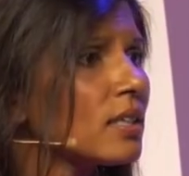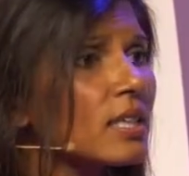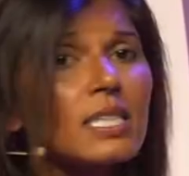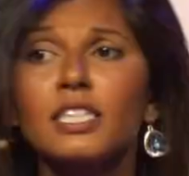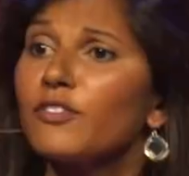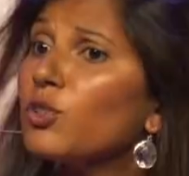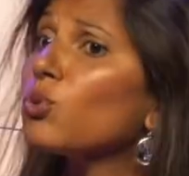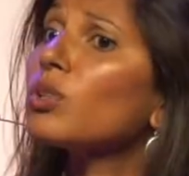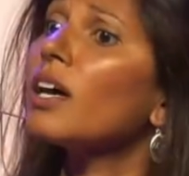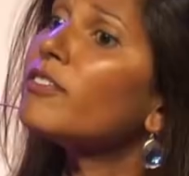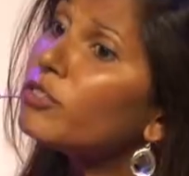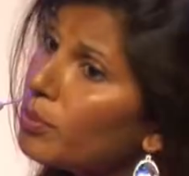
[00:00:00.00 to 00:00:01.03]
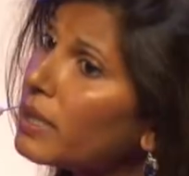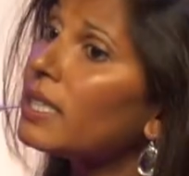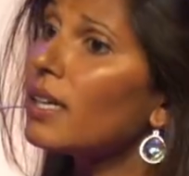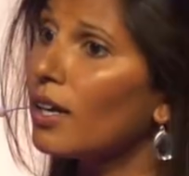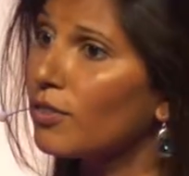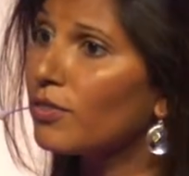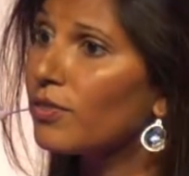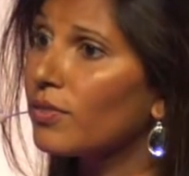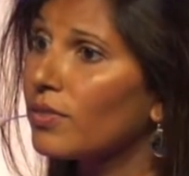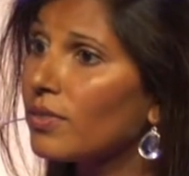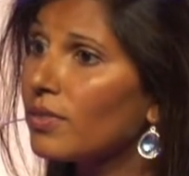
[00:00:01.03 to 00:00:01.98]
because if you loved me enough,
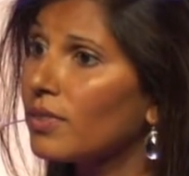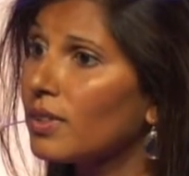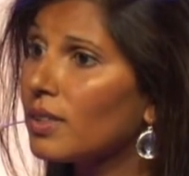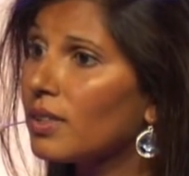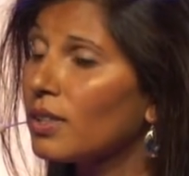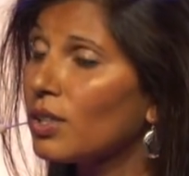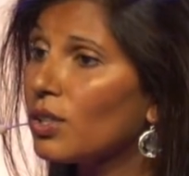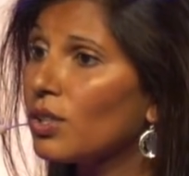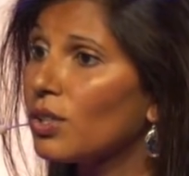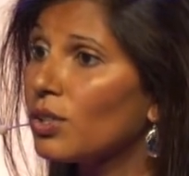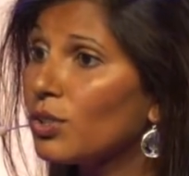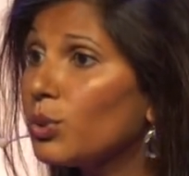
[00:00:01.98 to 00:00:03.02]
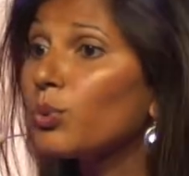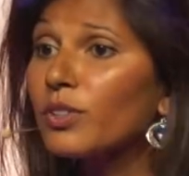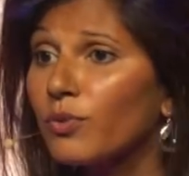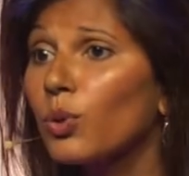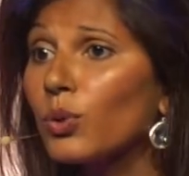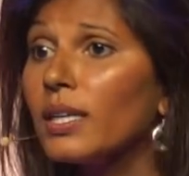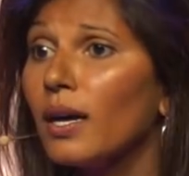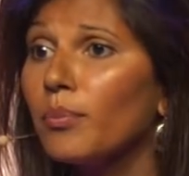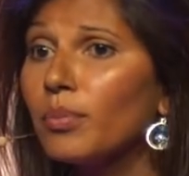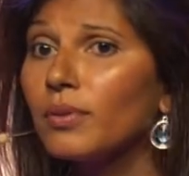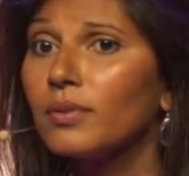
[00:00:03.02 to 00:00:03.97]
you would have woken up
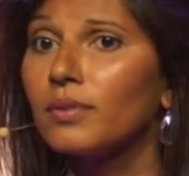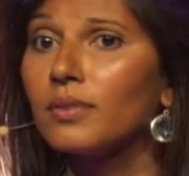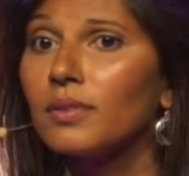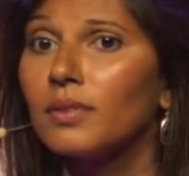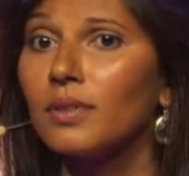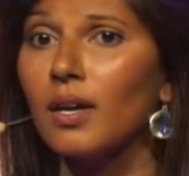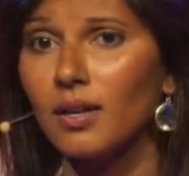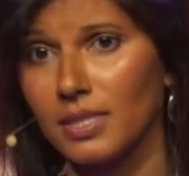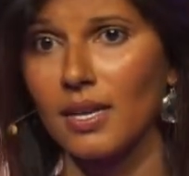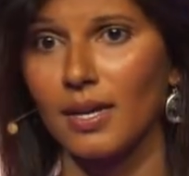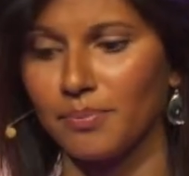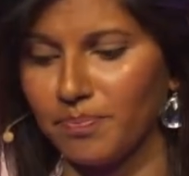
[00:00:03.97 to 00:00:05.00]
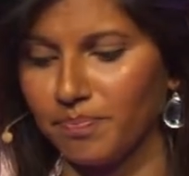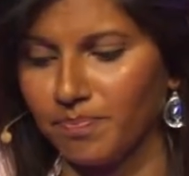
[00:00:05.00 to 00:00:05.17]
on time.